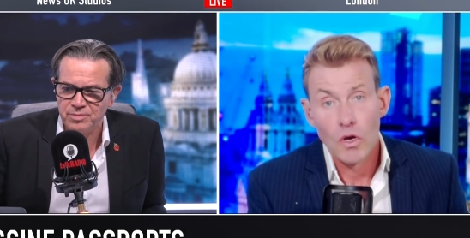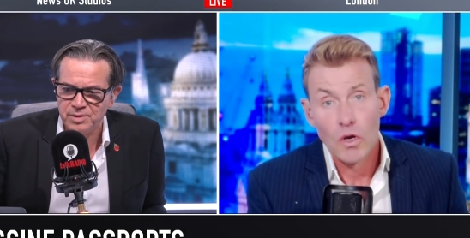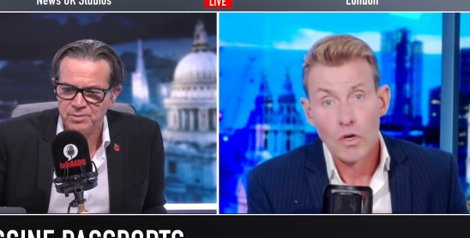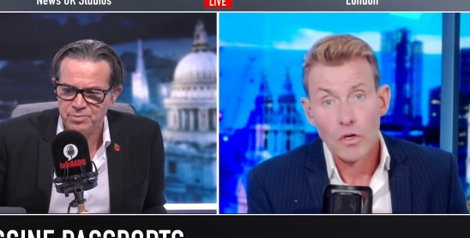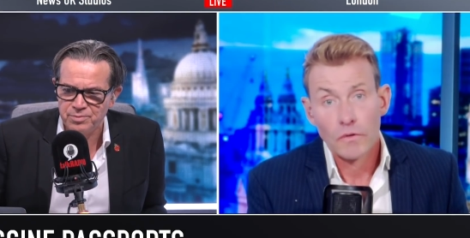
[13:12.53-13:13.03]

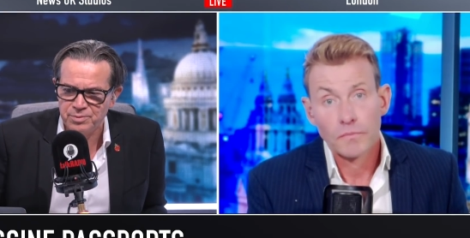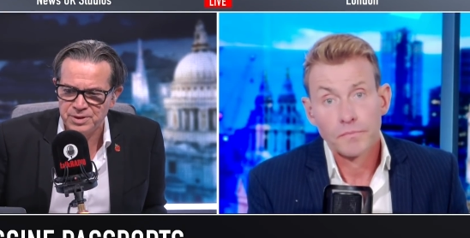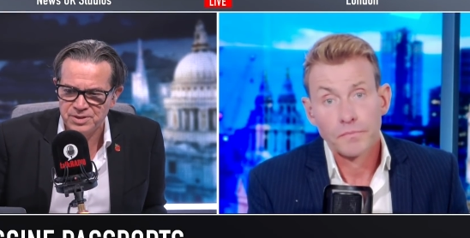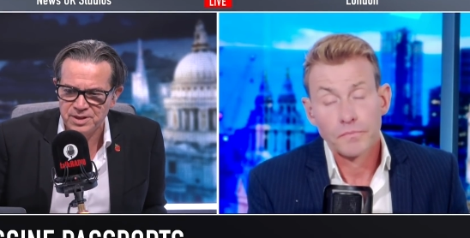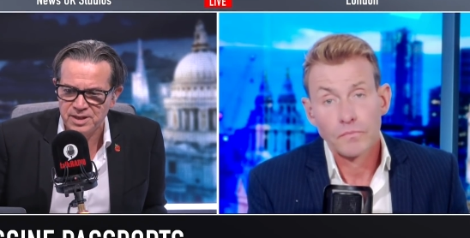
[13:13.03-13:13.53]
Speaker 1: uh,
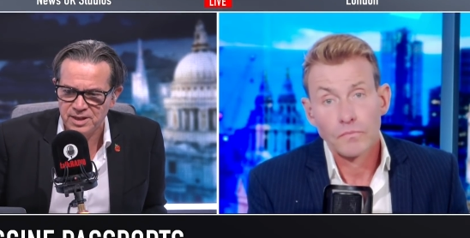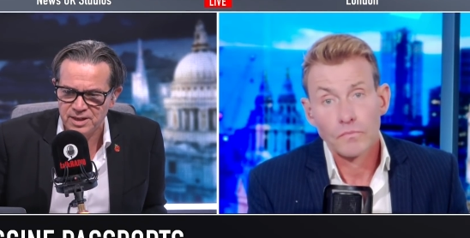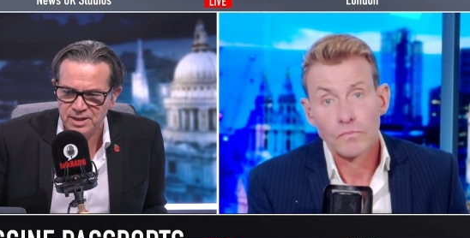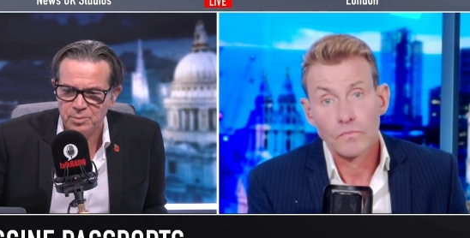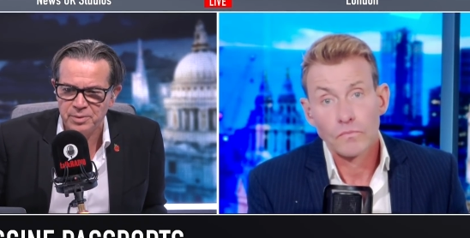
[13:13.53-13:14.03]
rescinding a
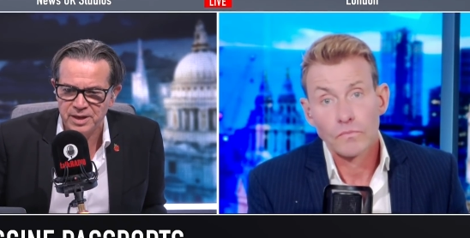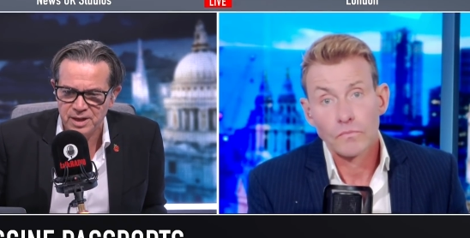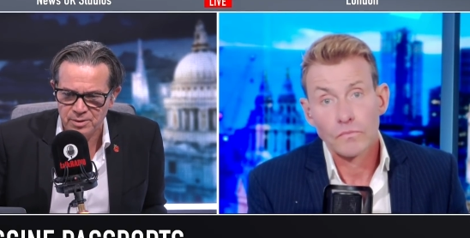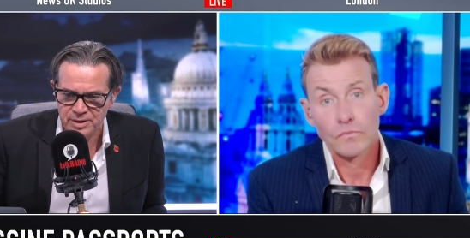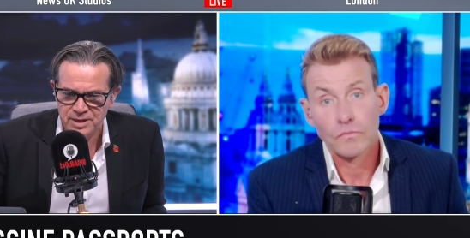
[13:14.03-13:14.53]
little bit,
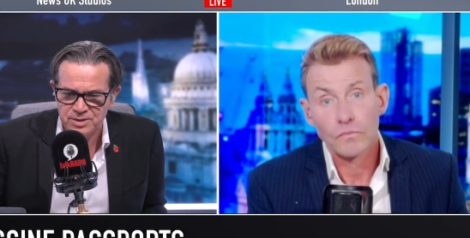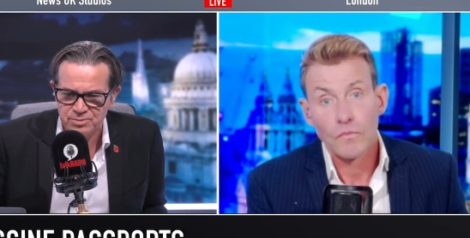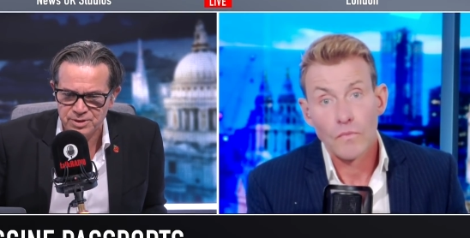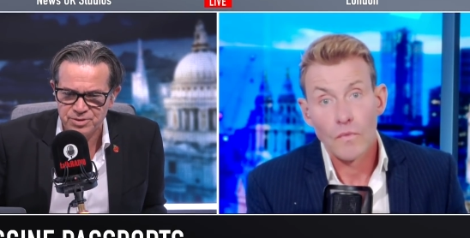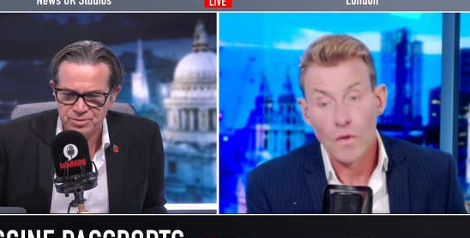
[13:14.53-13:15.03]
going
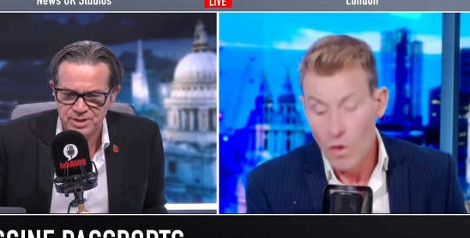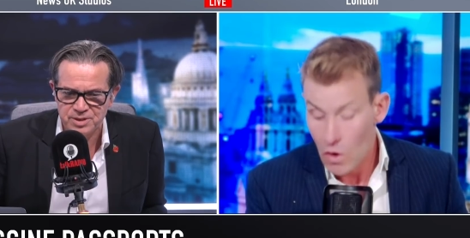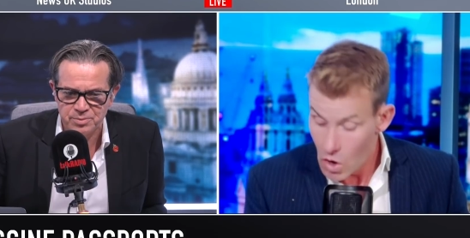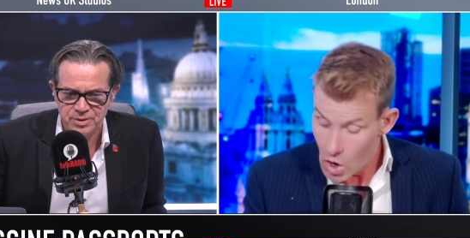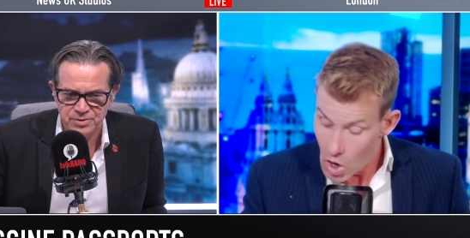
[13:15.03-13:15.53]
into
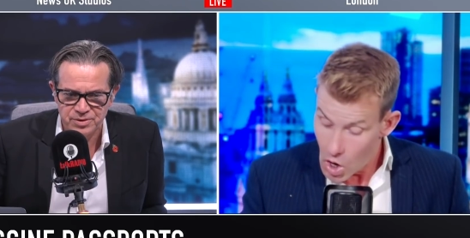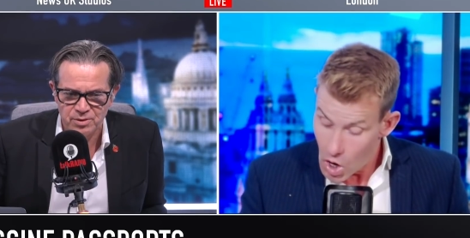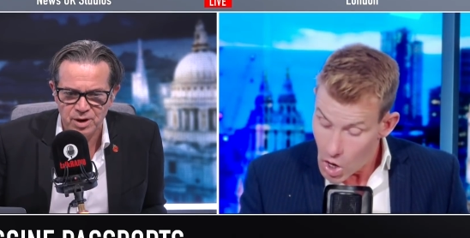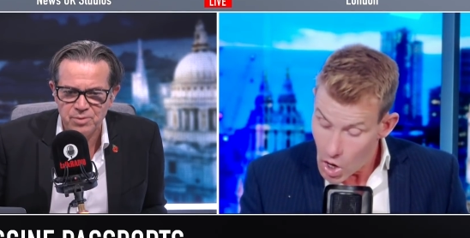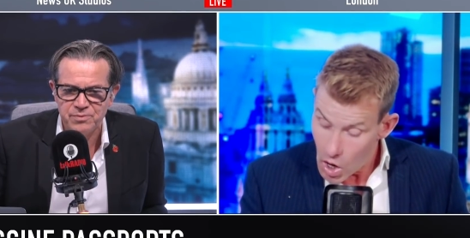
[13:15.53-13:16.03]
retreat a bit.
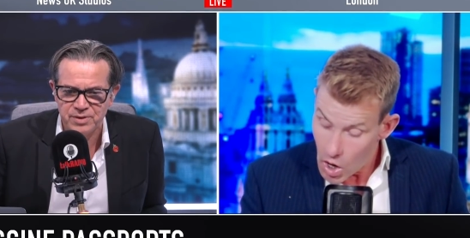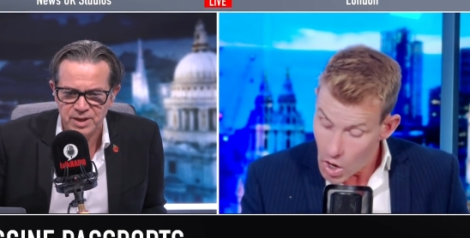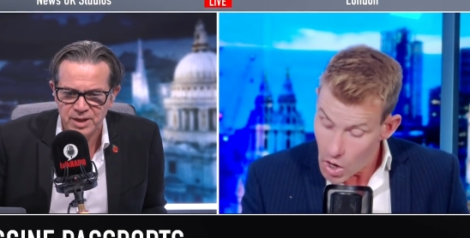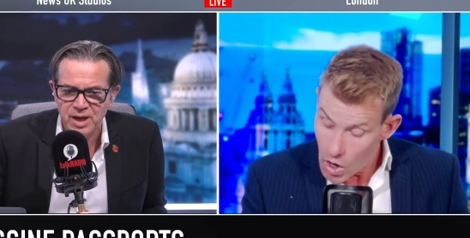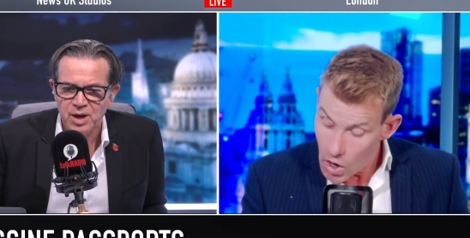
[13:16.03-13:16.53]
So
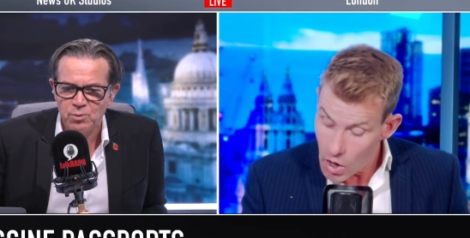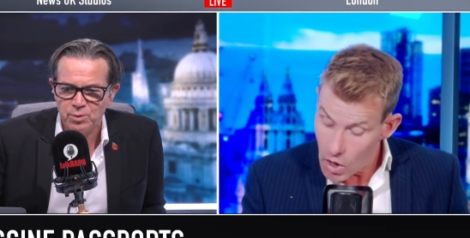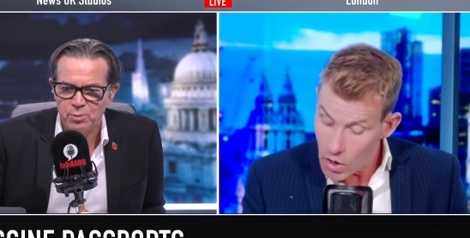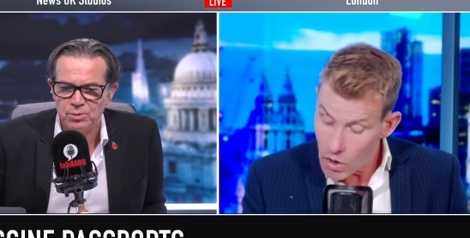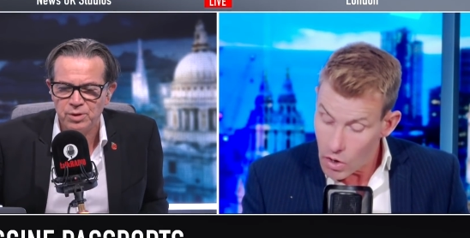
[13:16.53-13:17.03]
hopefully
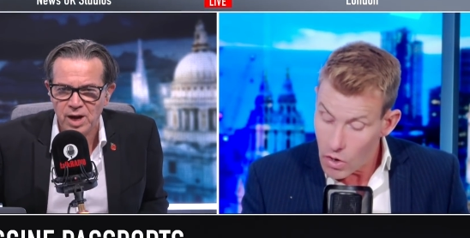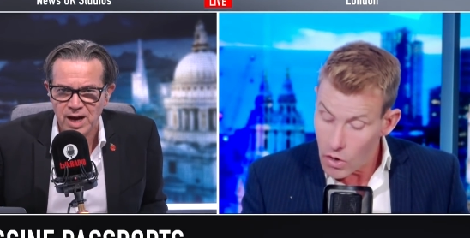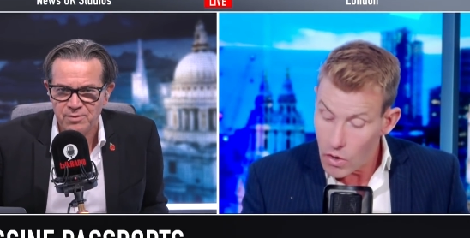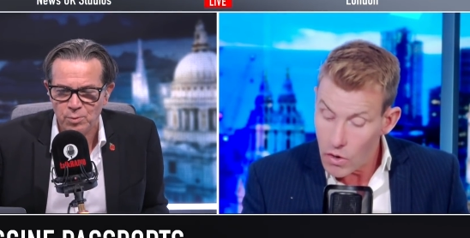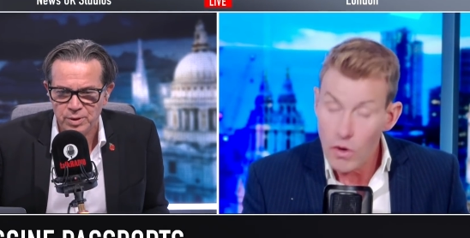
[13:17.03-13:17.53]
we will not
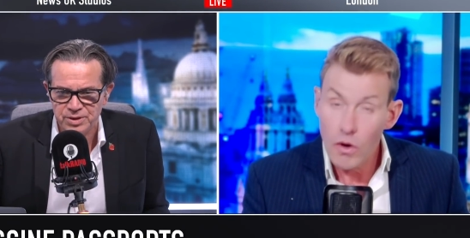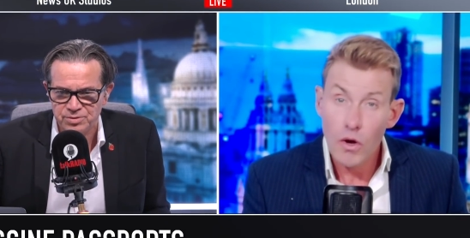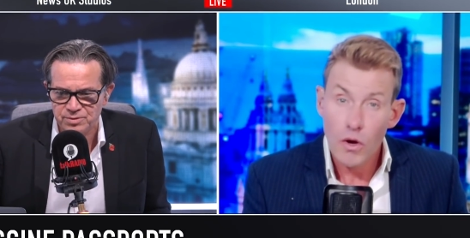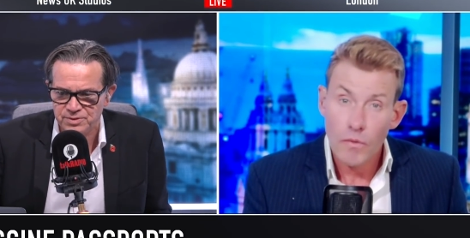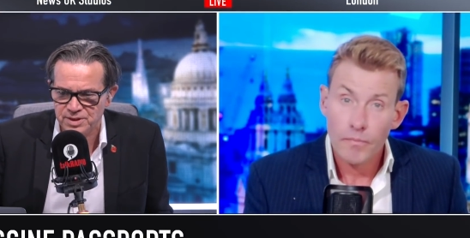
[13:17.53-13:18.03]
have a
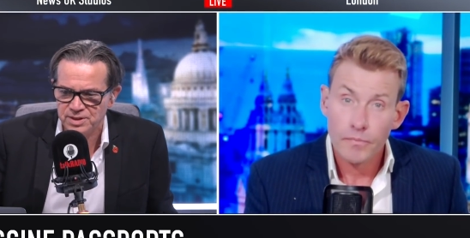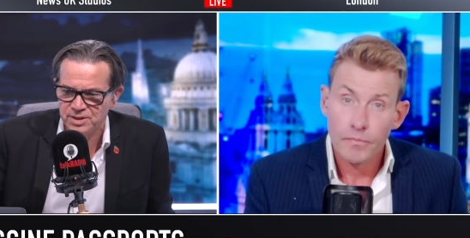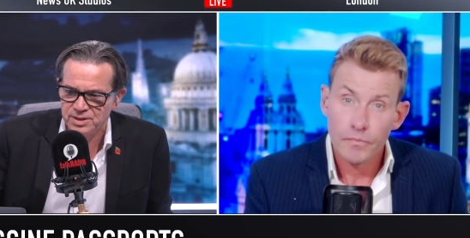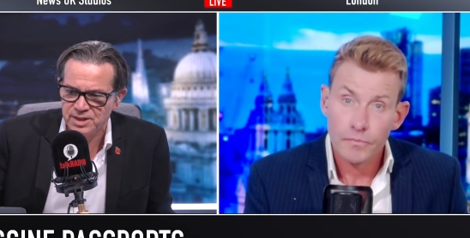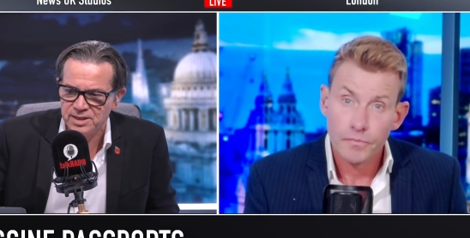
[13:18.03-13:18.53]
winter of
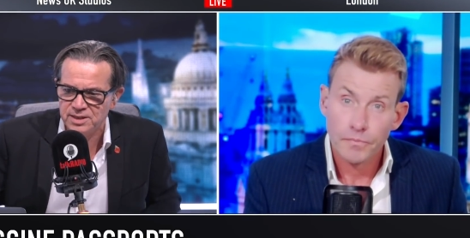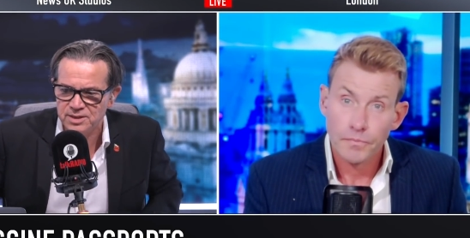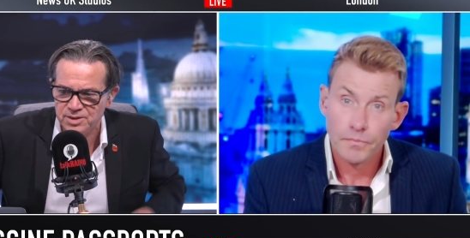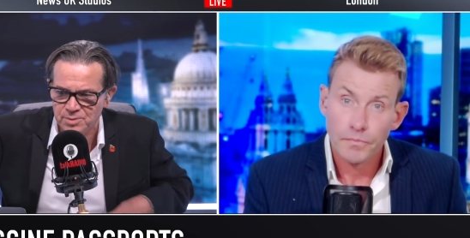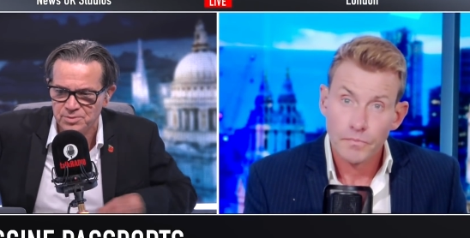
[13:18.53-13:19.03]
discontent
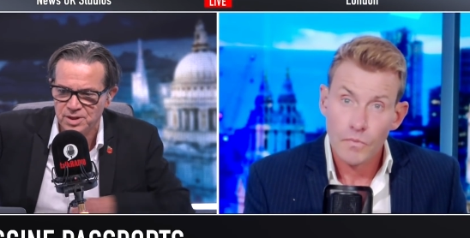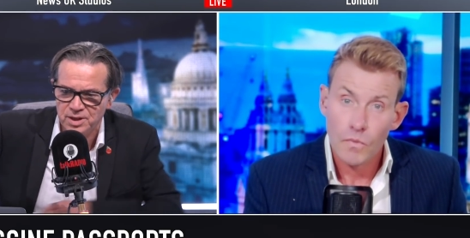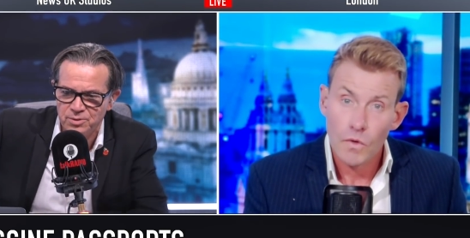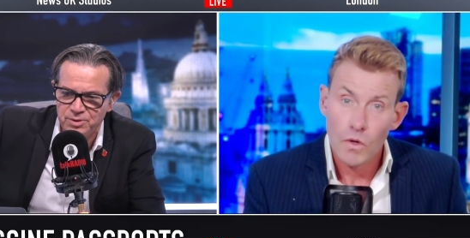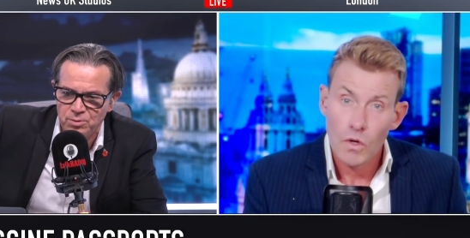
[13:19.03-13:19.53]
in terms of
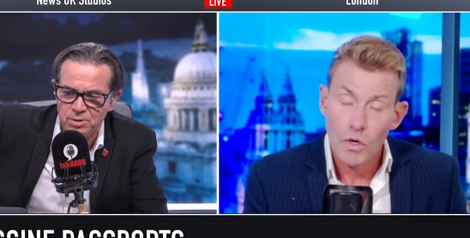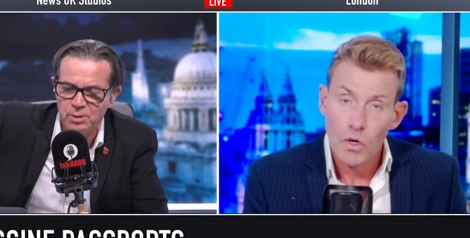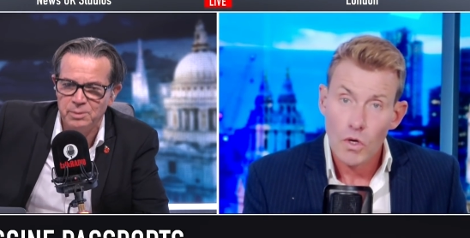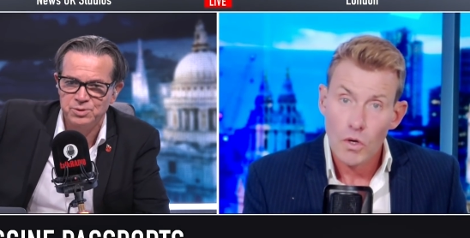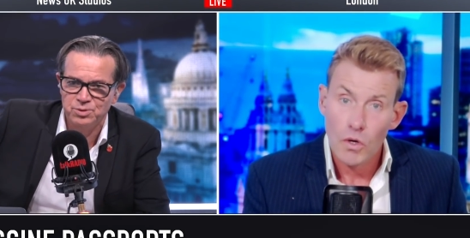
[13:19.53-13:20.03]
COVID.
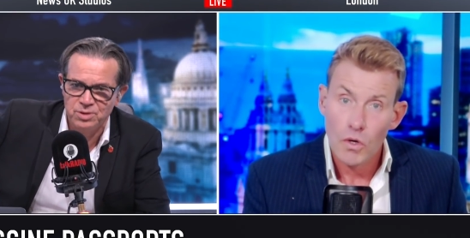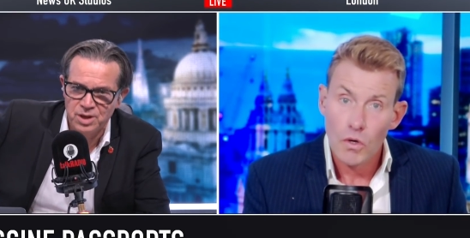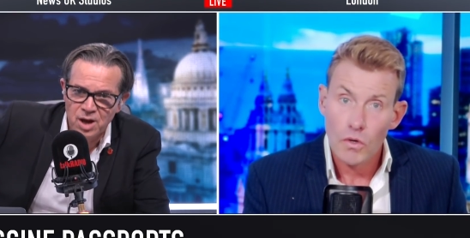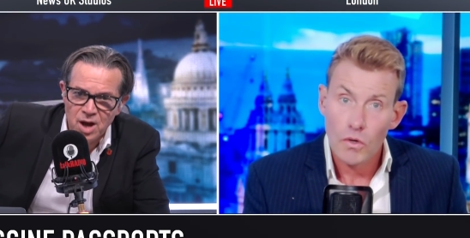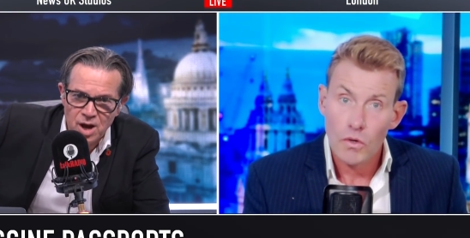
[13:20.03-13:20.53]
Although I'm sure the